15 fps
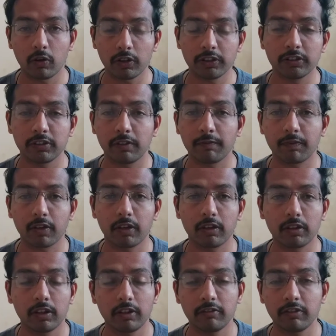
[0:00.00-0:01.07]
noise
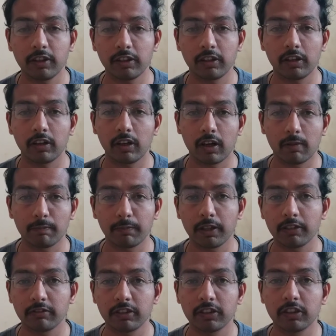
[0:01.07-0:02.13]
if we
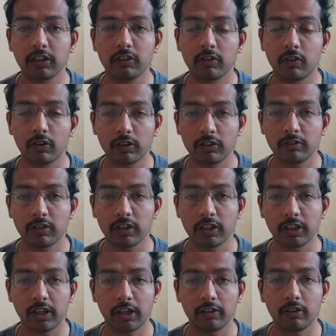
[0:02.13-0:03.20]
compare with the
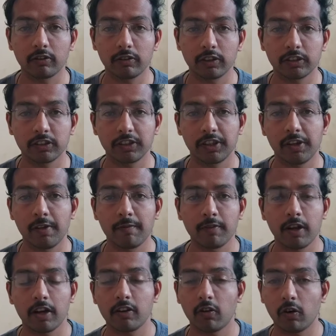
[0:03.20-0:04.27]
non-inverter kind of AC.
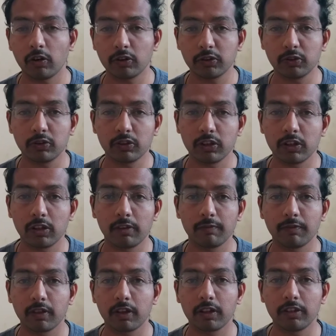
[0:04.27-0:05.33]
And also
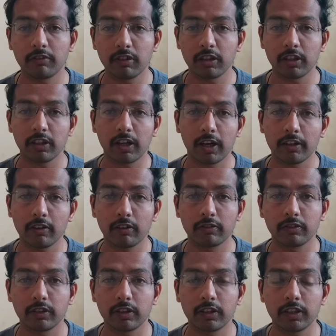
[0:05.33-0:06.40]
the inverter kind of
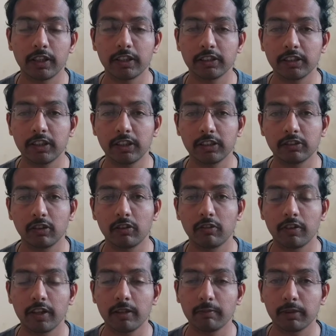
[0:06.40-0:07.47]
AC is
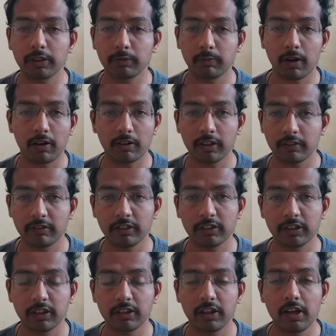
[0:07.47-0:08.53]
very much power
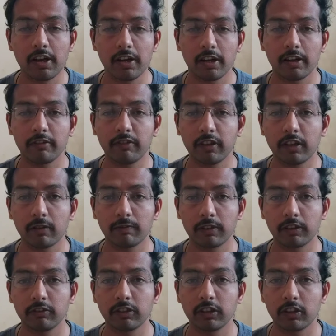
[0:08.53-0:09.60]
efficient if we
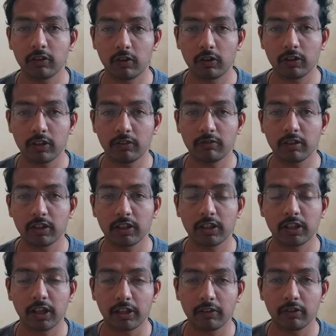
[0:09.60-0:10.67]
compare with the
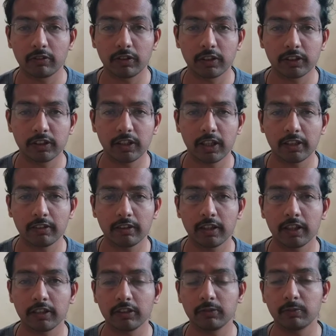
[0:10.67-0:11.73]
non-inverter kind of AC, and
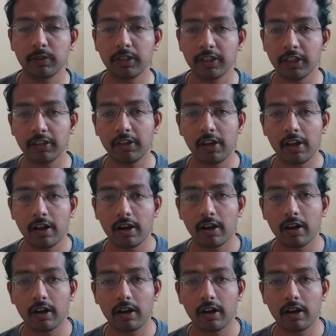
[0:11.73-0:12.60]
that is pretty